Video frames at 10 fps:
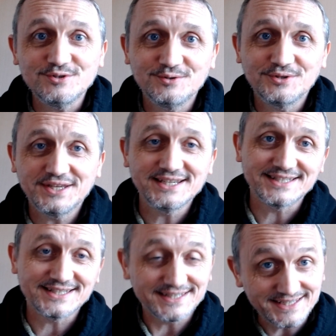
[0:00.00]
things and
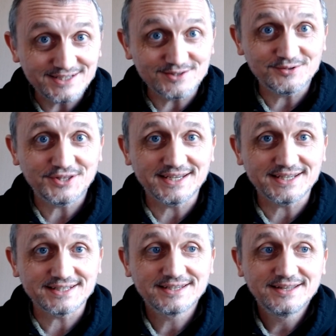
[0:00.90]
see new
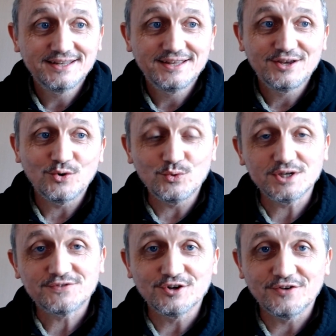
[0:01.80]
things, which
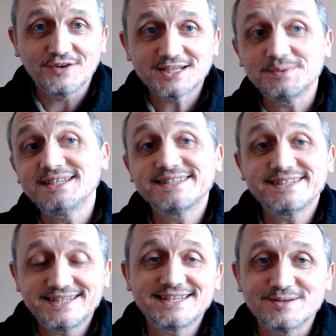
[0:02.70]
for a lot of Aspies
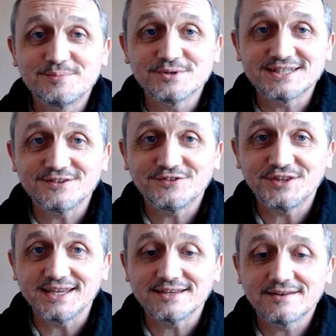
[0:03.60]
isn't a positive
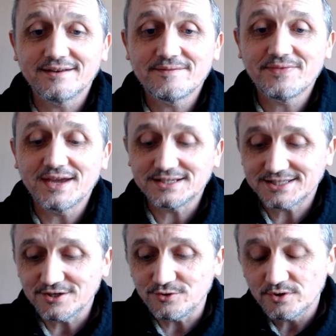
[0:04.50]
thing. And
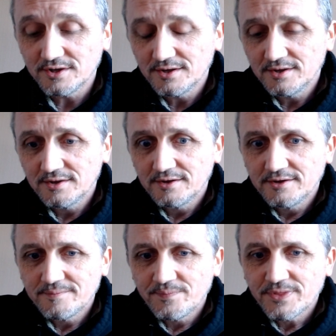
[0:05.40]
so
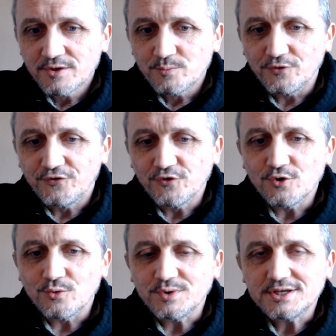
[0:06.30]

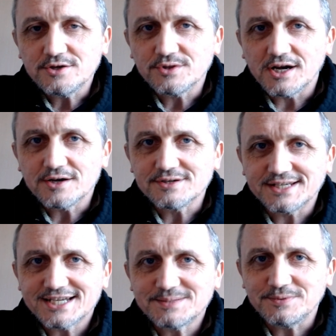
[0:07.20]
before we knew that I was
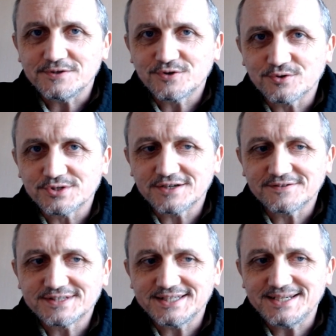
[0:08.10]
Aspie, of course, I'd have
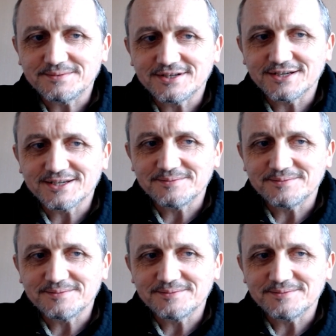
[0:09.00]
seemed like